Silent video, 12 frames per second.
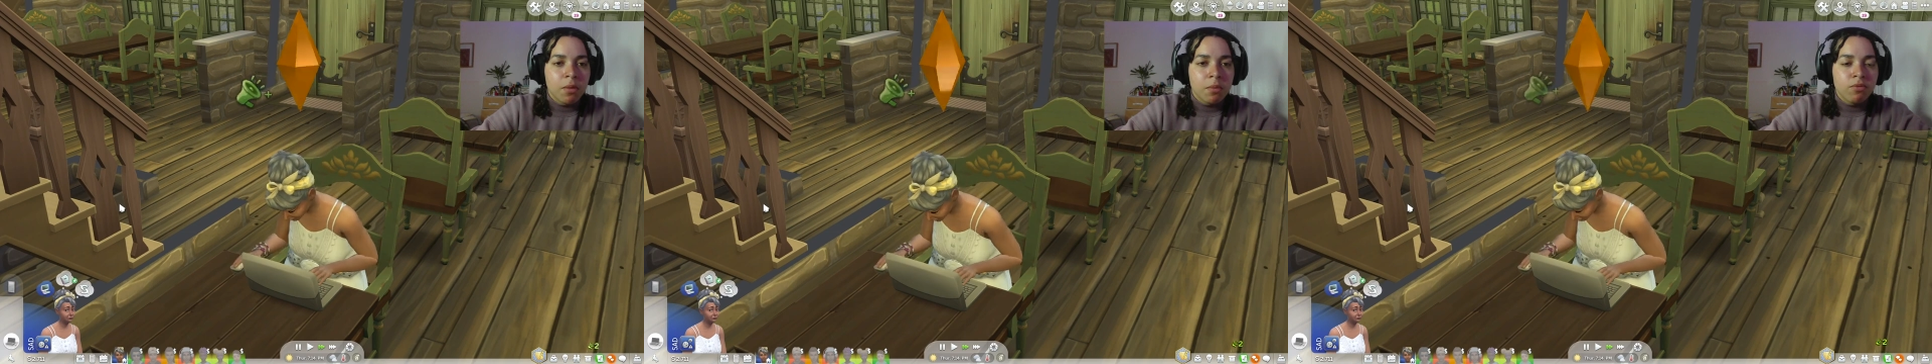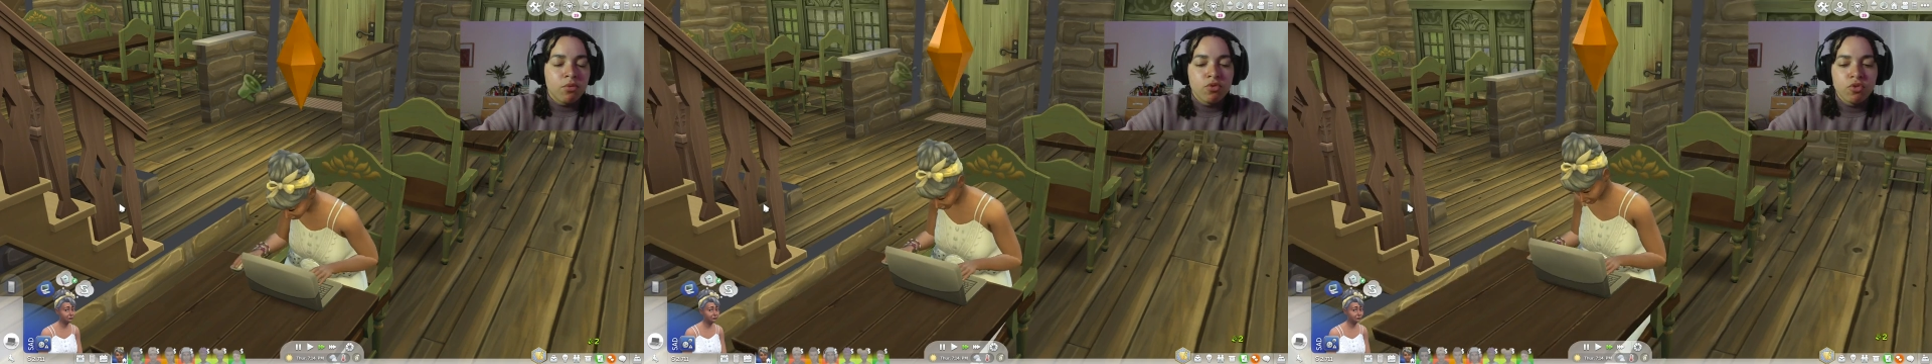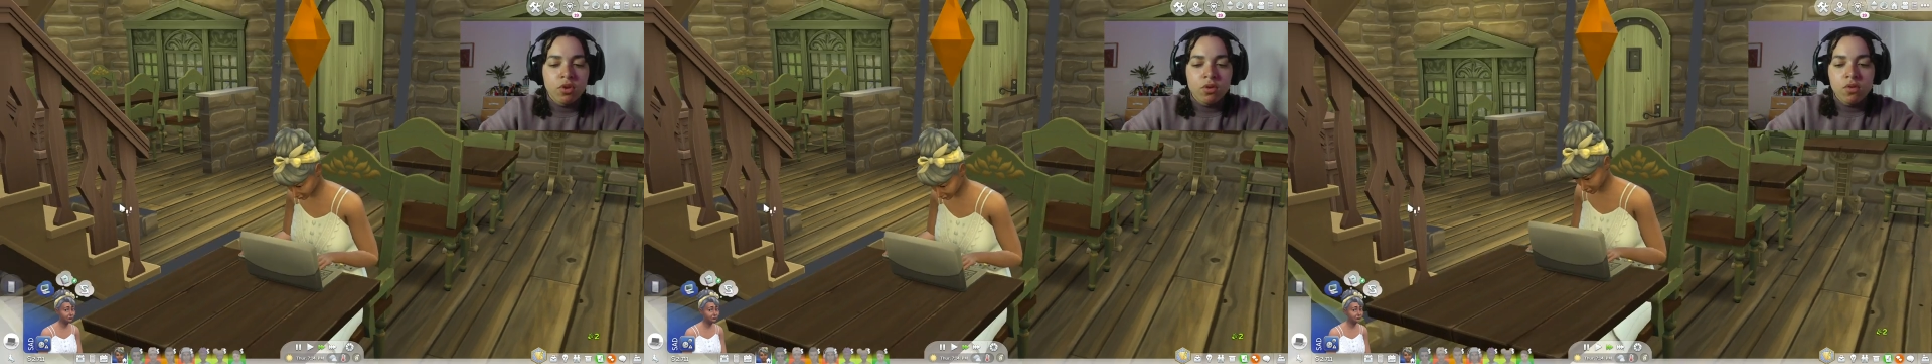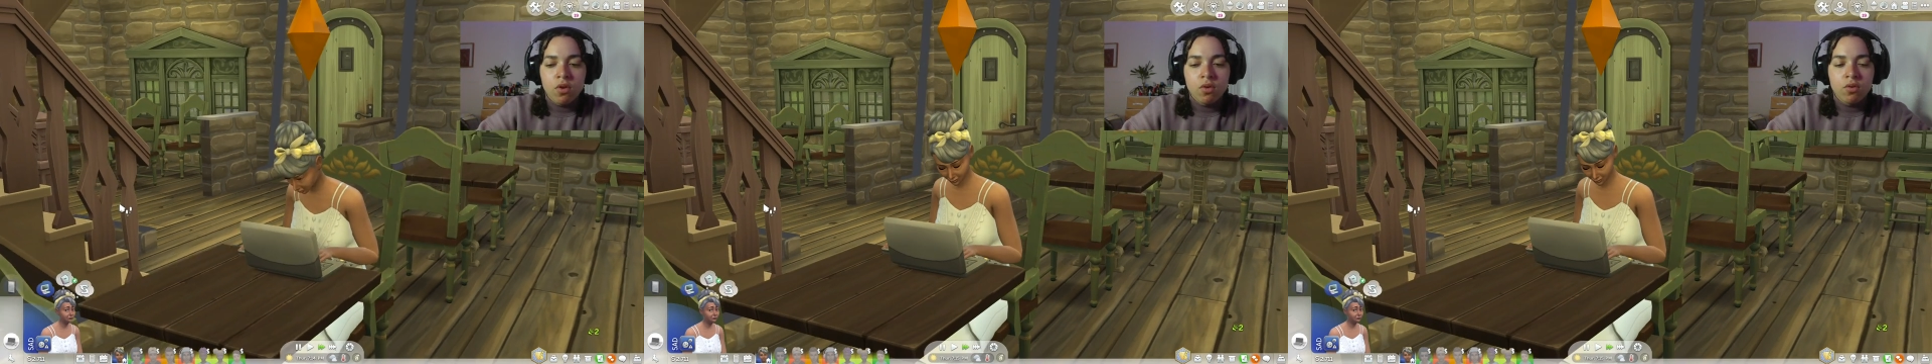before she goes
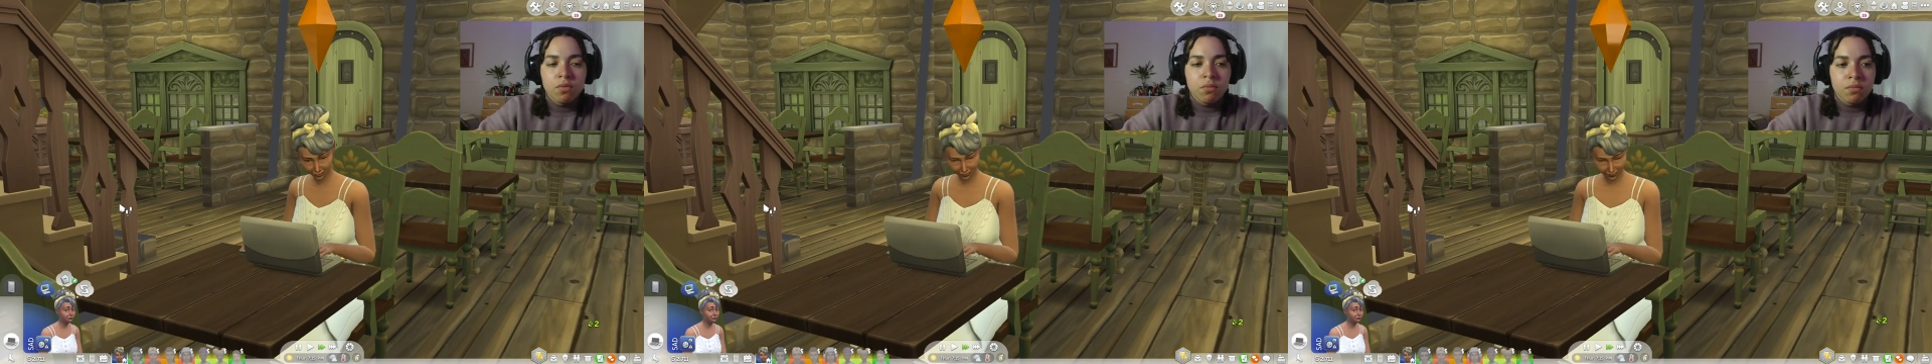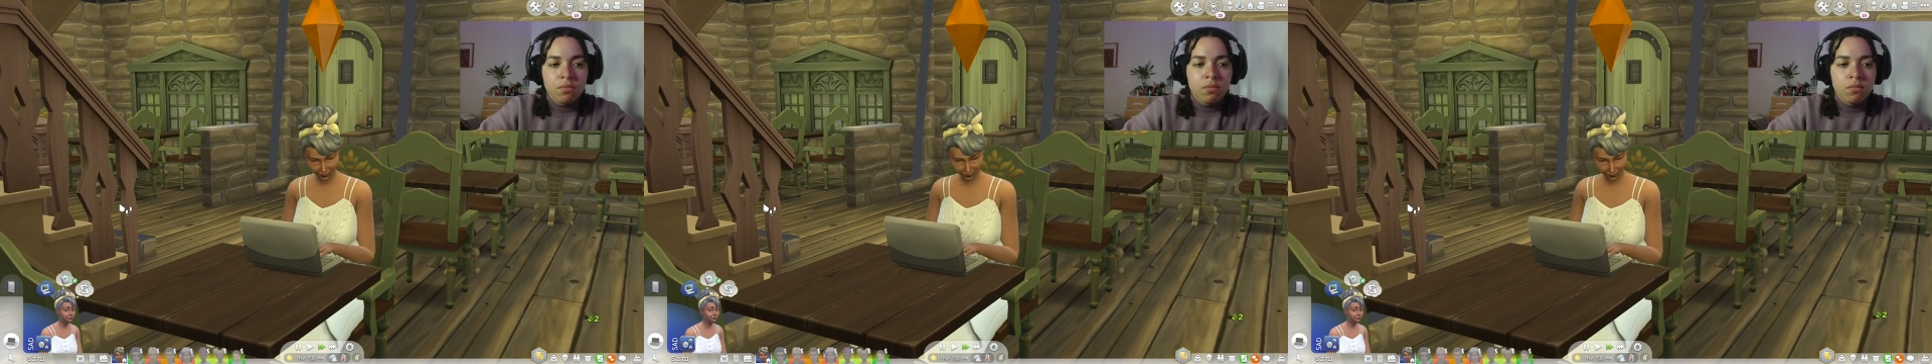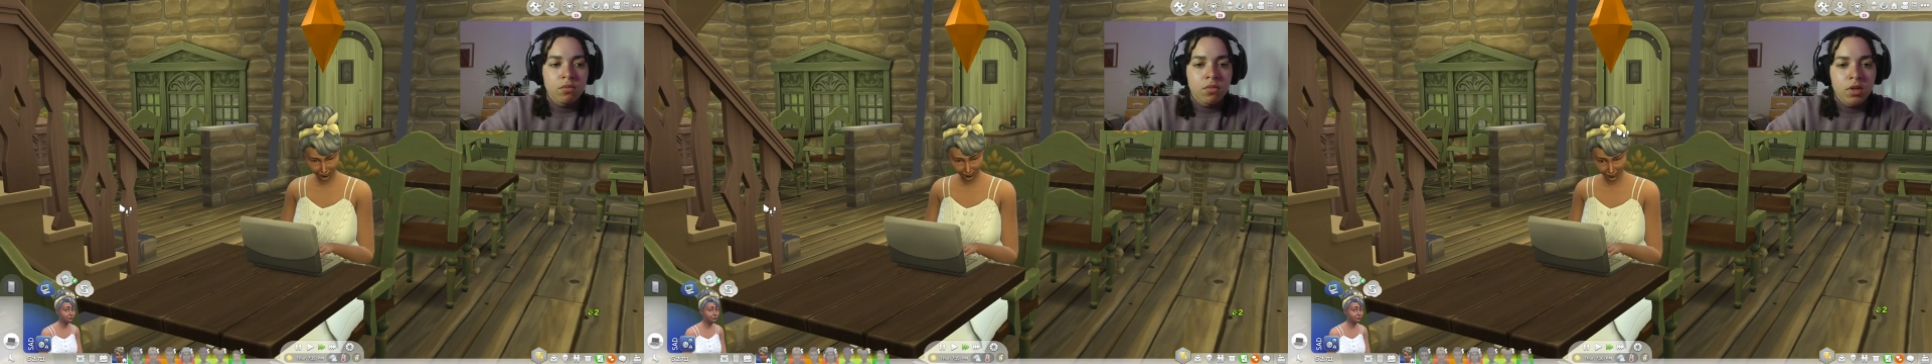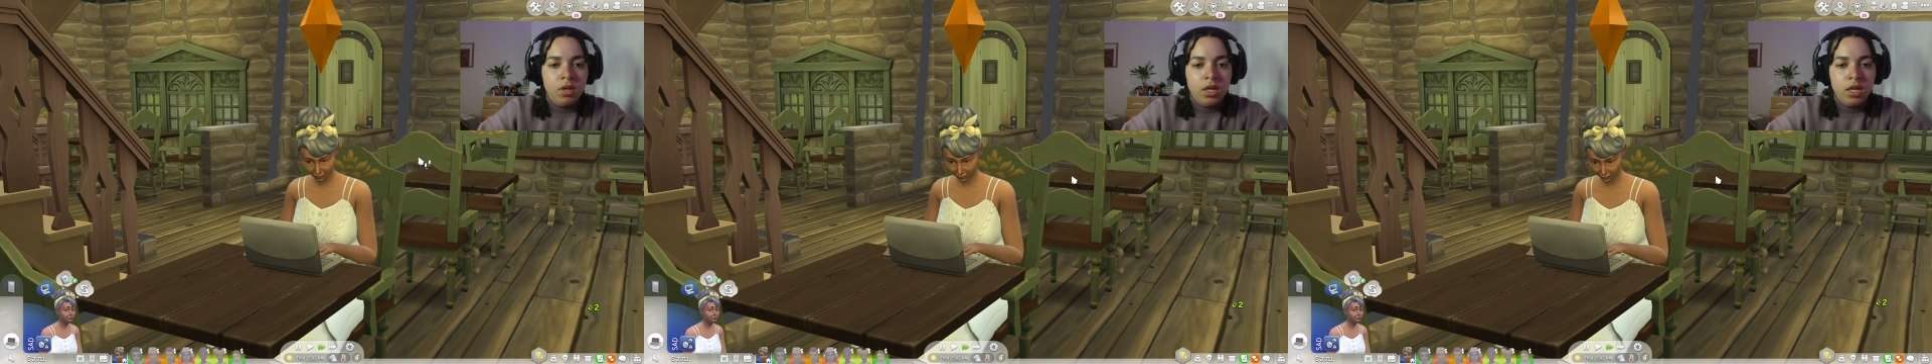home.
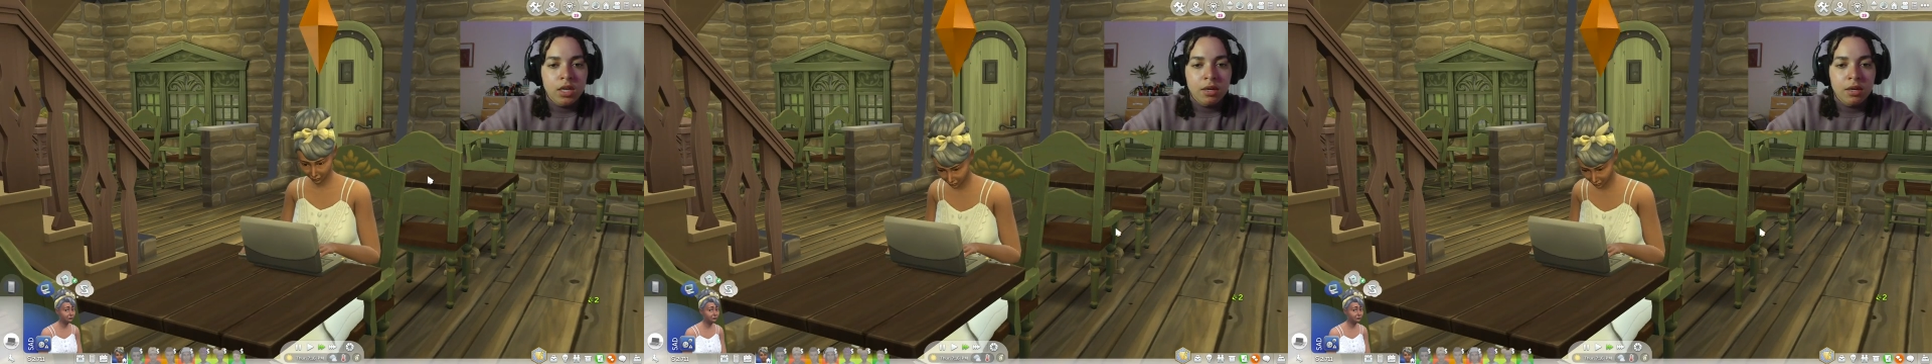she